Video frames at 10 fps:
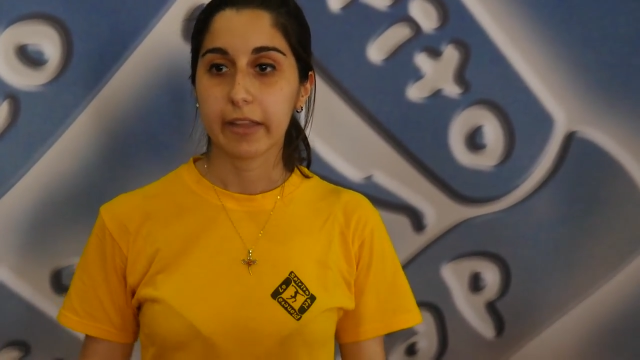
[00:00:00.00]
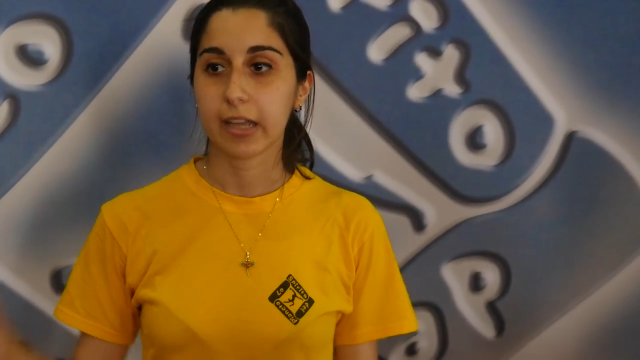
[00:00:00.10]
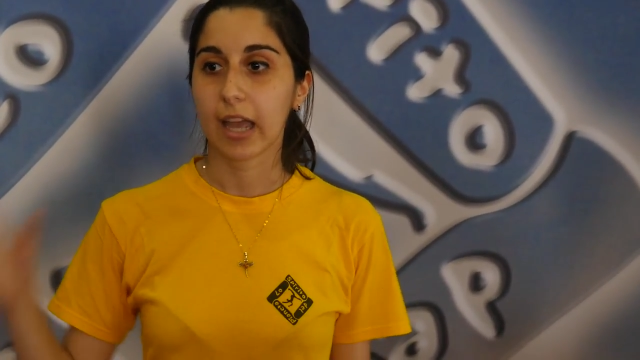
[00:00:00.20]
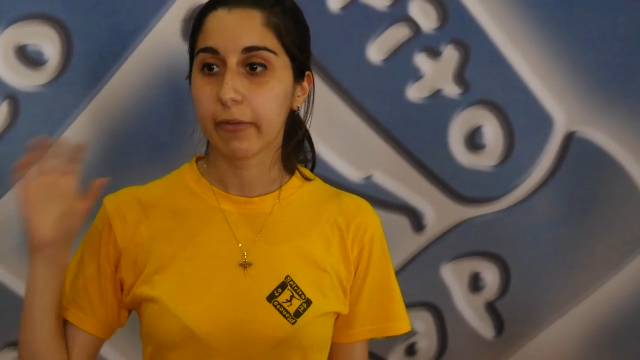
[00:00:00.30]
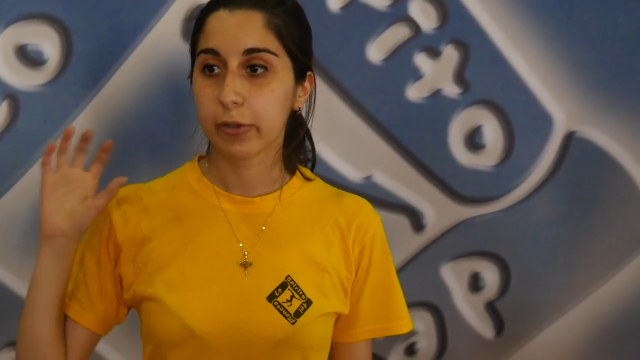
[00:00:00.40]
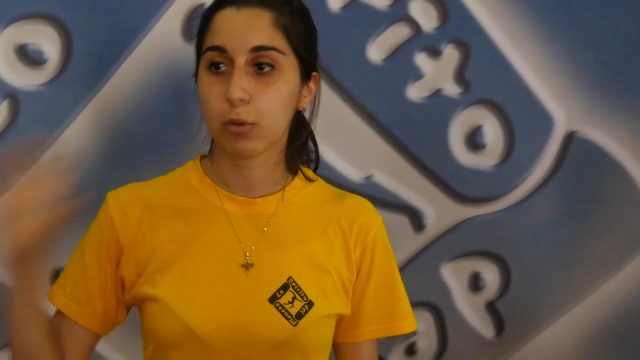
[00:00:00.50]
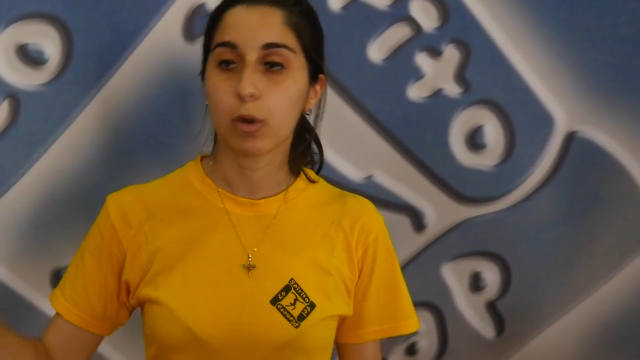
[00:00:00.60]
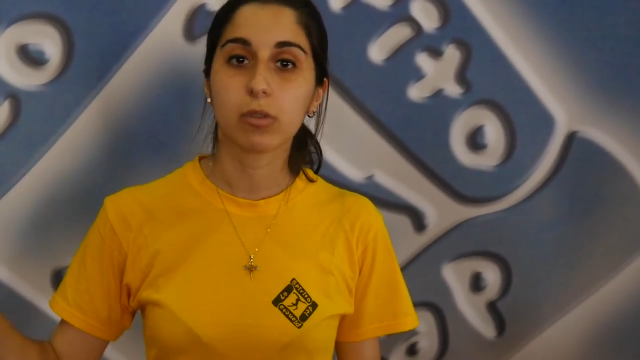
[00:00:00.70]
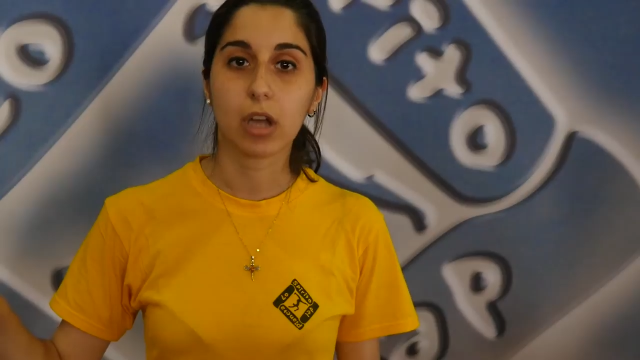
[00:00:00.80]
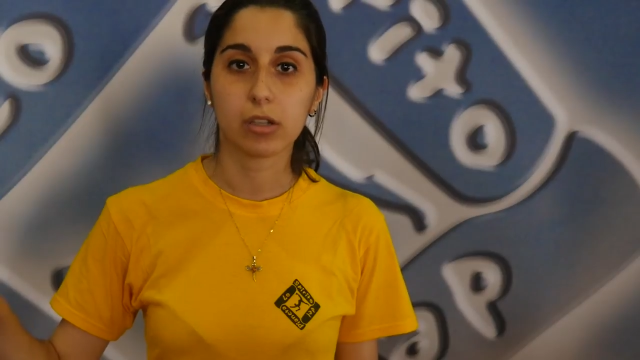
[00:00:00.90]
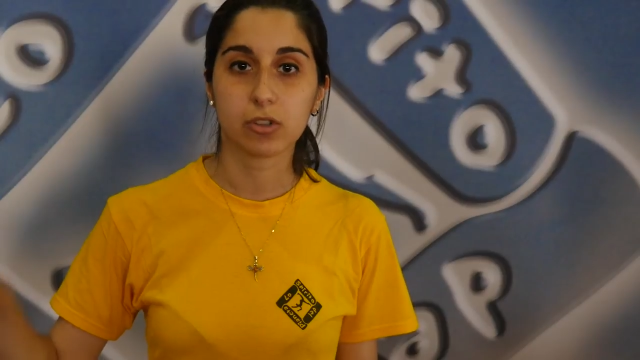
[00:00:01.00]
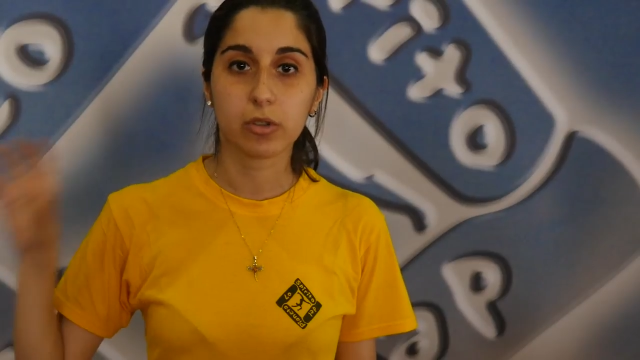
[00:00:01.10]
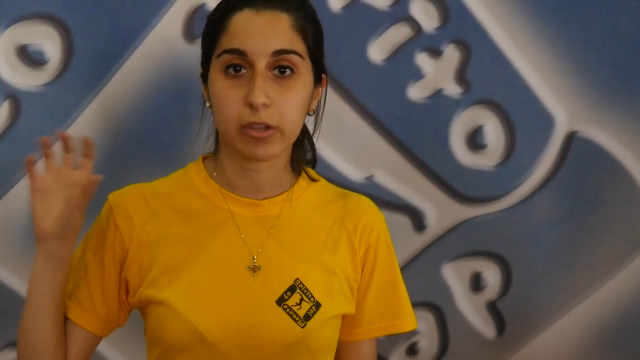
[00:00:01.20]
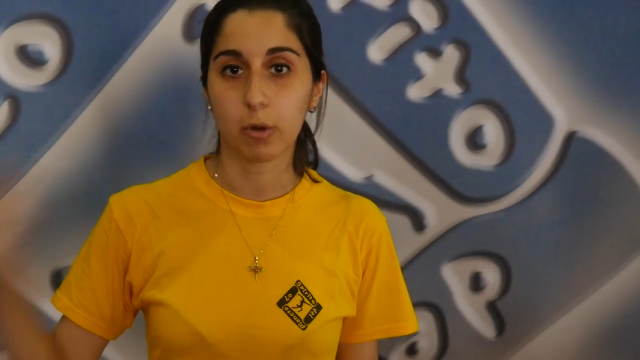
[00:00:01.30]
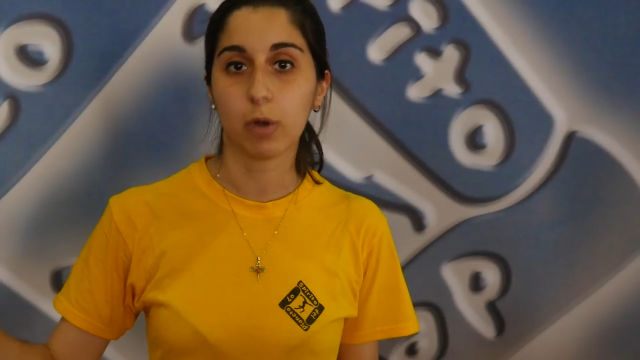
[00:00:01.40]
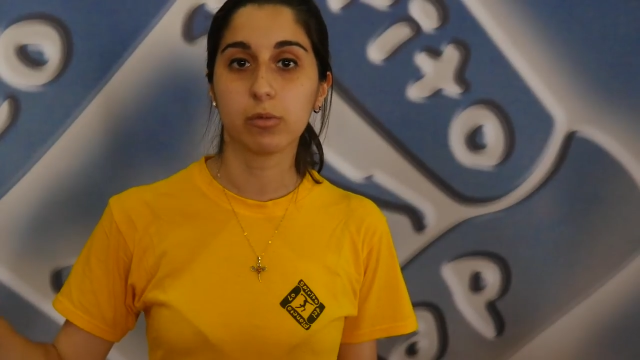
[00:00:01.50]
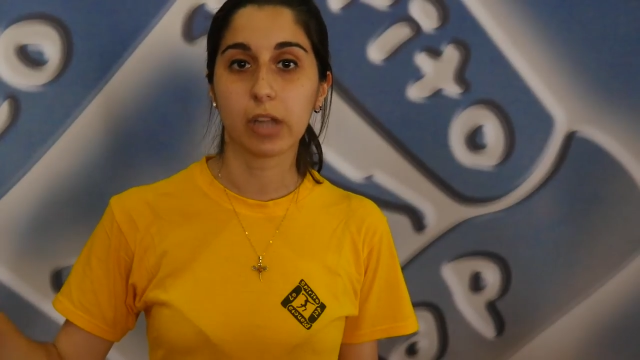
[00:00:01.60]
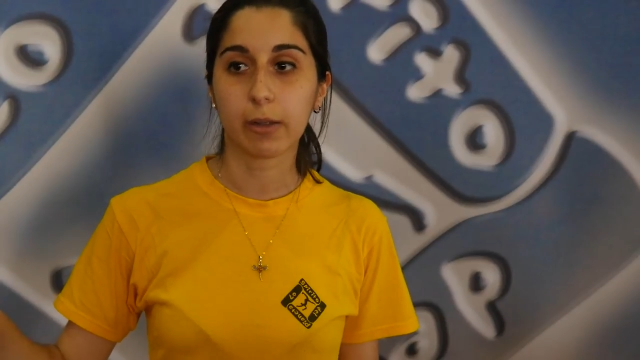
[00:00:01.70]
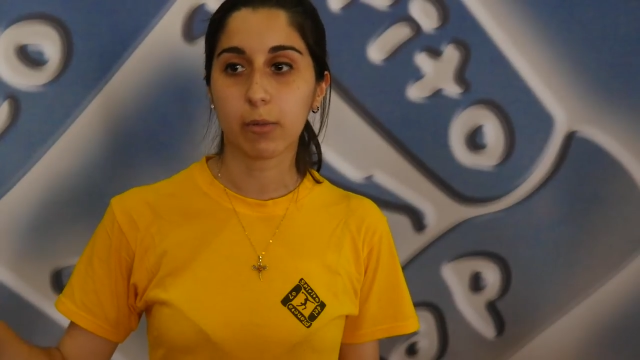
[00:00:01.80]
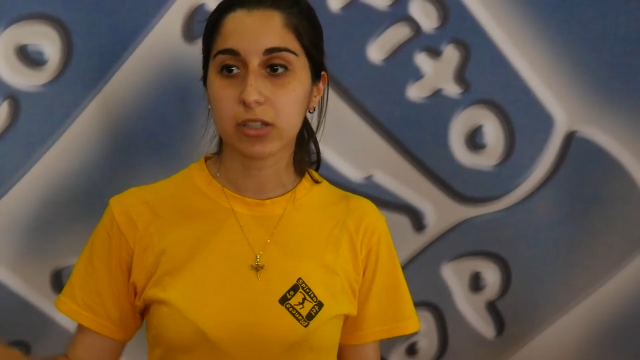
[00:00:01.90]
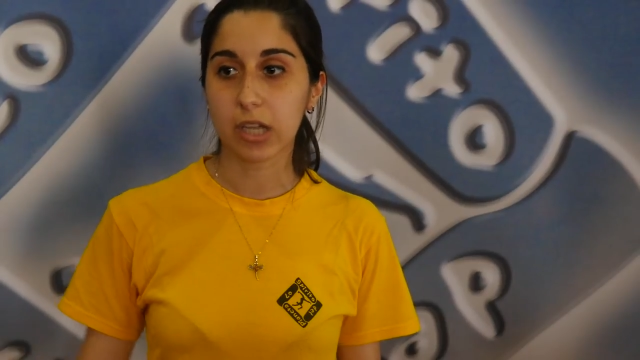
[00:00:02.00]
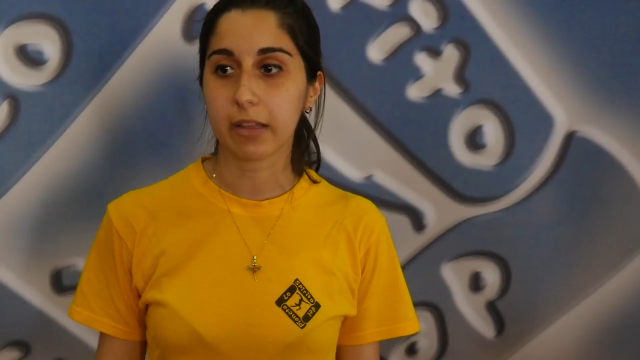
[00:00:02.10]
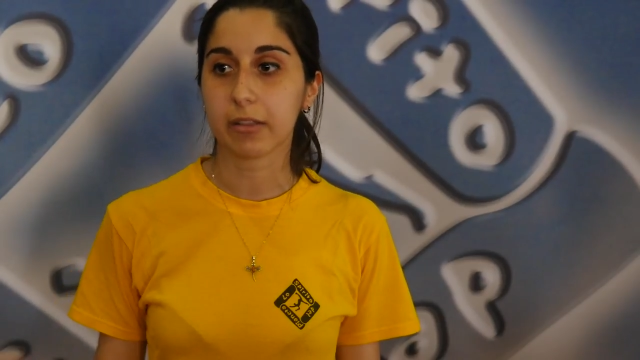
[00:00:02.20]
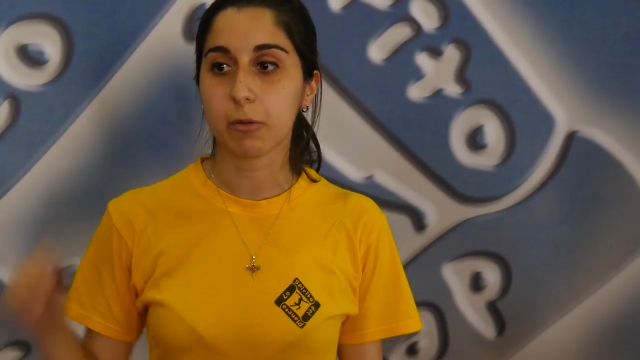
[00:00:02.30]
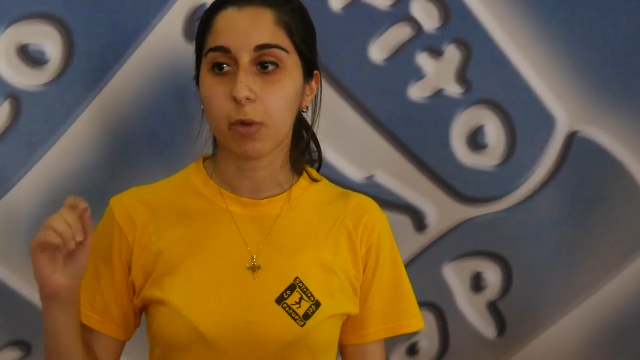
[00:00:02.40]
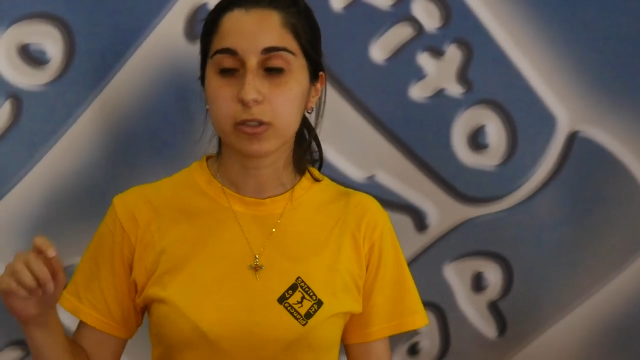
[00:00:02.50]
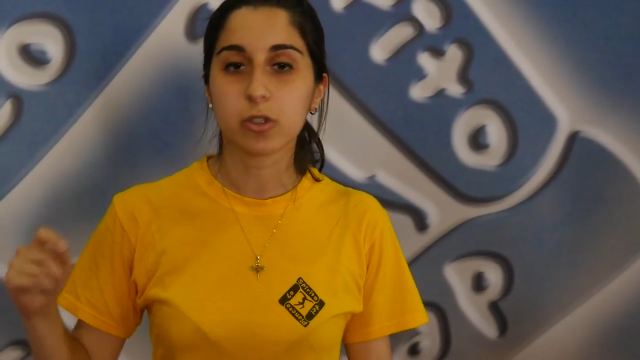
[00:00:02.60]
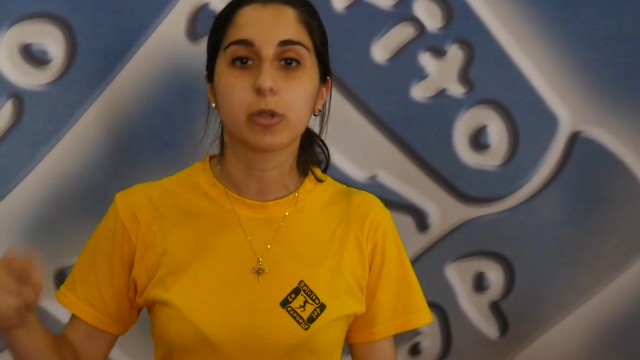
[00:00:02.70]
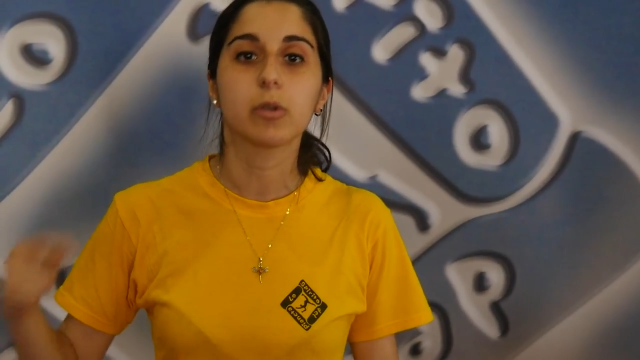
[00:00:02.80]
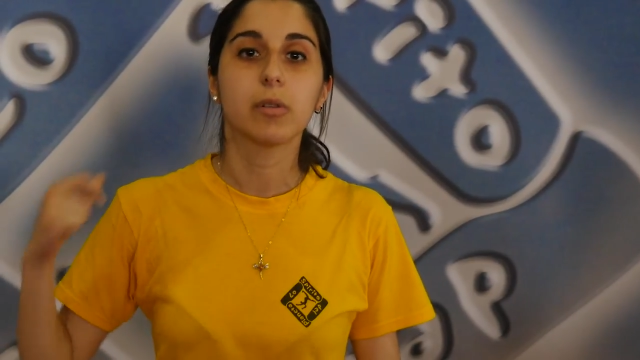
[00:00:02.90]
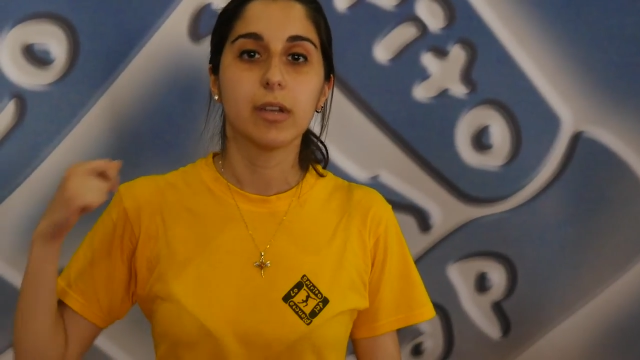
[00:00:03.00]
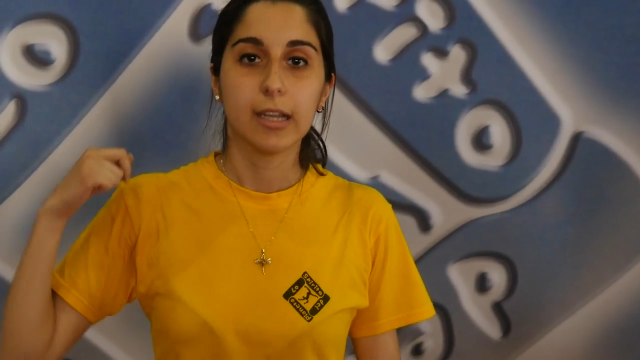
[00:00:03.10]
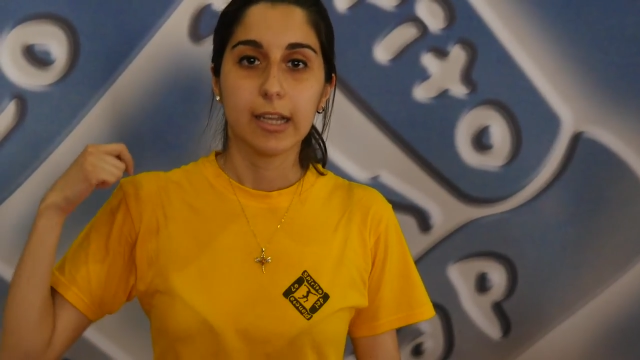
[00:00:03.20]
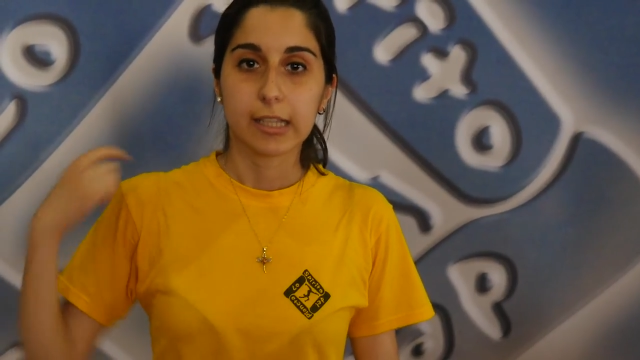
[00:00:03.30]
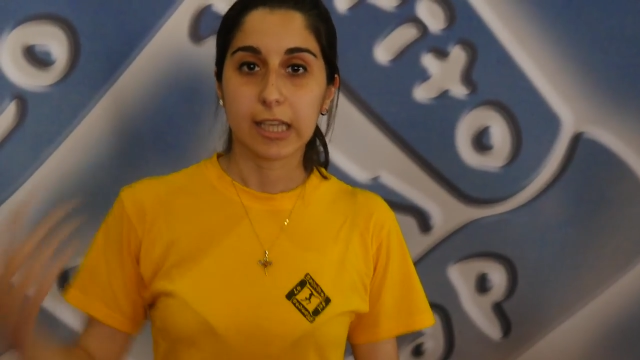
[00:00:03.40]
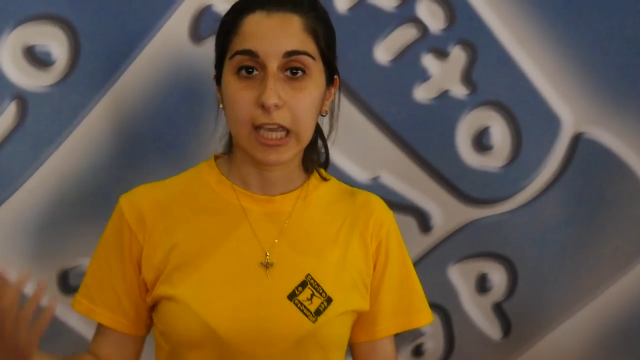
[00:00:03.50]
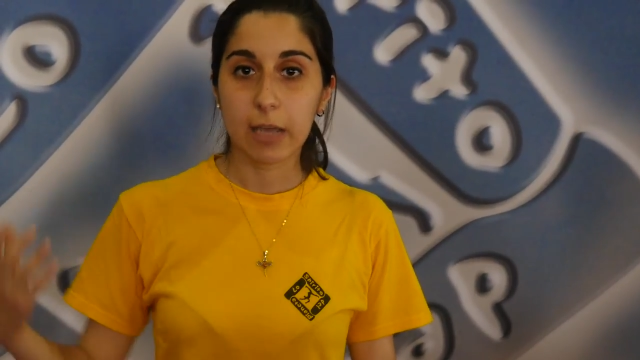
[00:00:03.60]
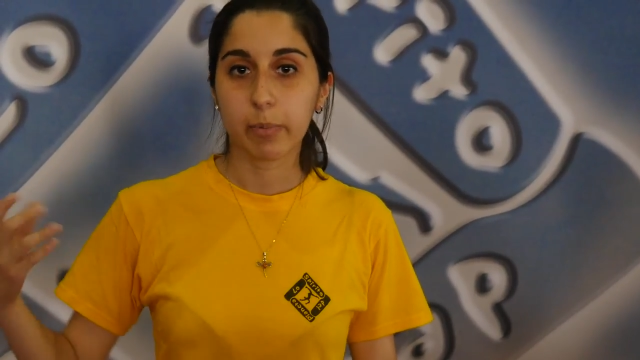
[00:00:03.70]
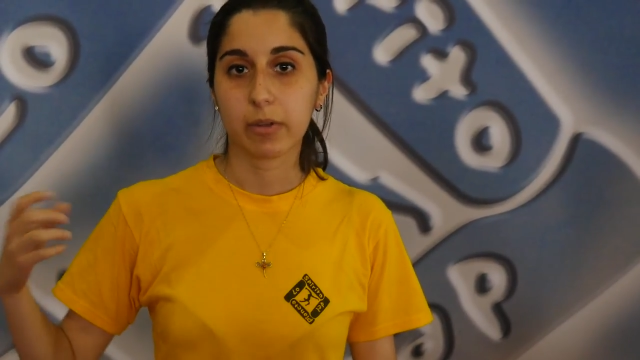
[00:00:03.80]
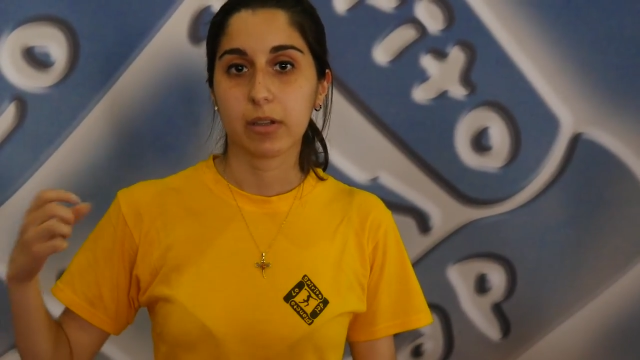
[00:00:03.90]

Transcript: they have their own culture, their own language, and they want to keep